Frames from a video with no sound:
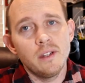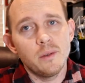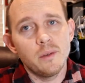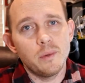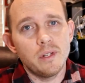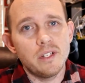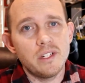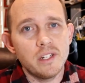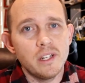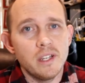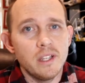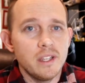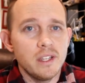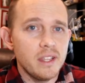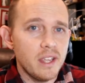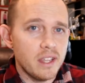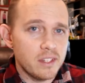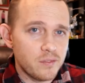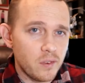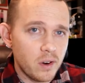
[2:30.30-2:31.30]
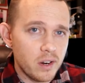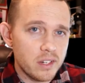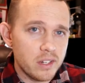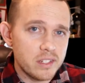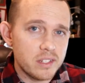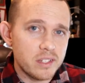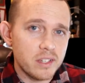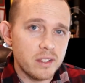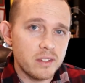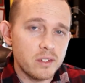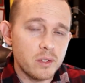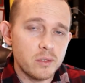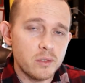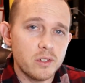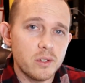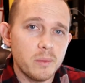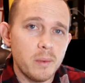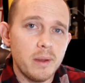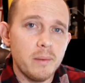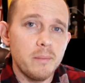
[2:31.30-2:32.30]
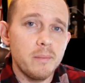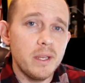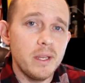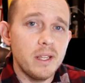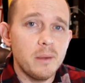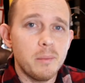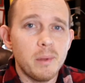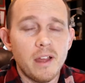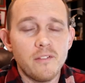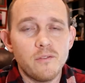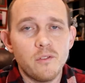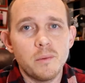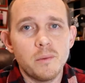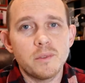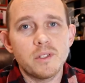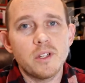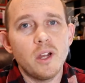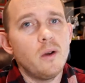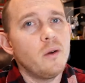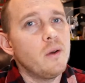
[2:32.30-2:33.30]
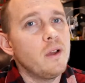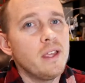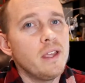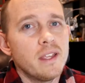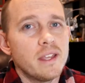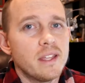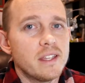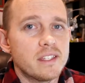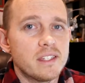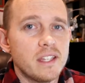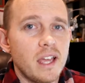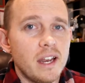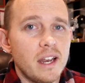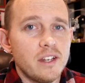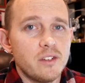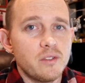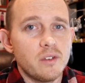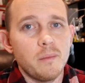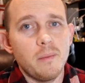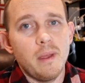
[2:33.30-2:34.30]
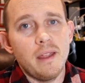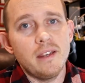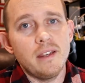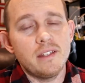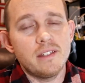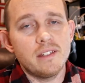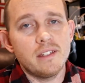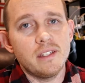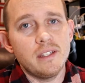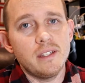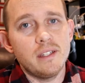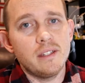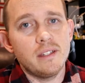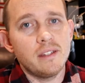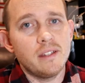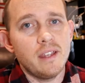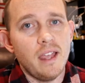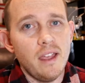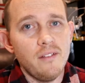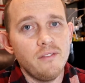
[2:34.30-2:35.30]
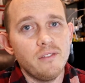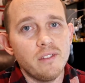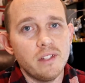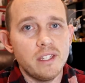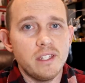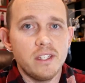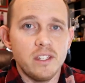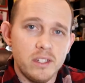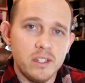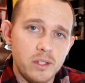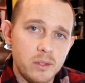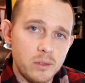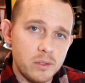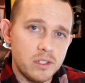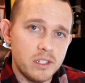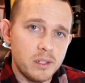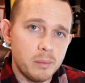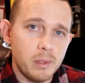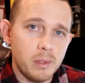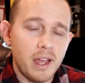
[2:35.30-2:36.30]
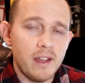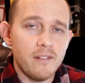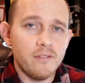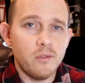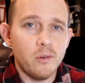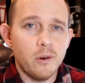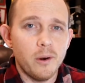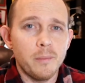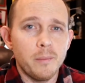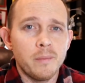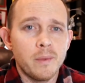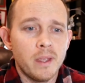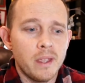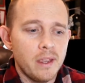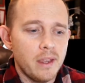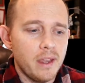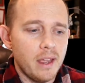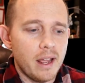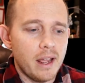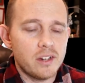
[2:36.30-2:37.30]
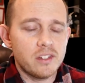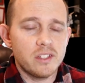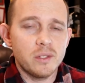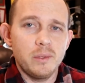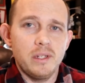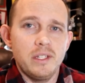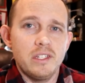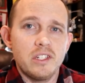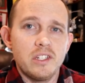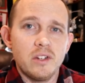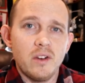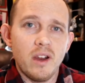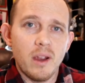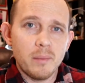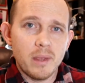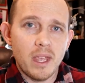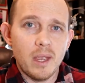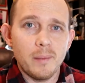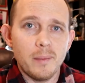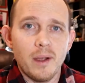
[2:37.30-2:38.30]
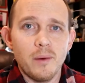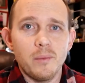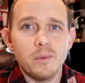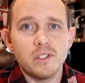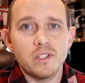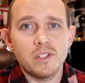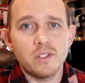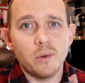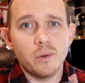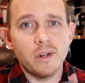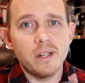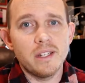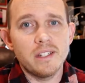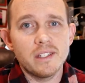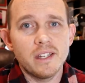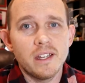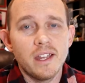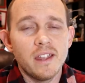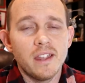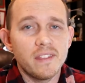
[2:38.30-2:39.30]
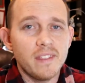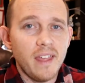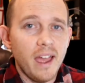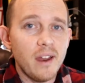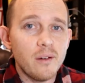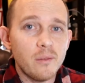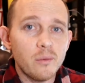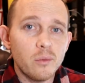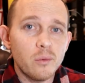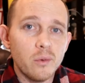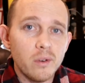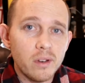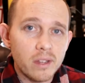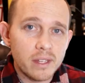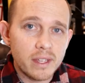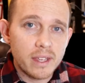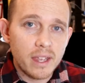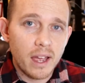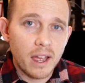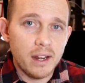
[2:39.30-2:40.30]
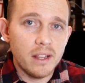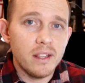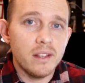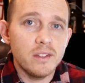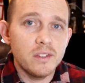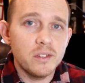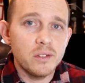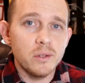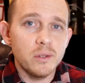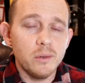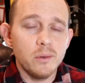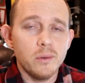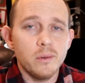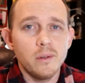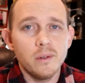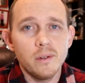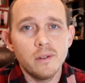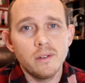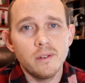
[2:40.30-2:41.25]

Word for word: which as far as social media platforms go, it's not a tremendously heavily used platform. And actually, when Instagram came out with stories, that really cut into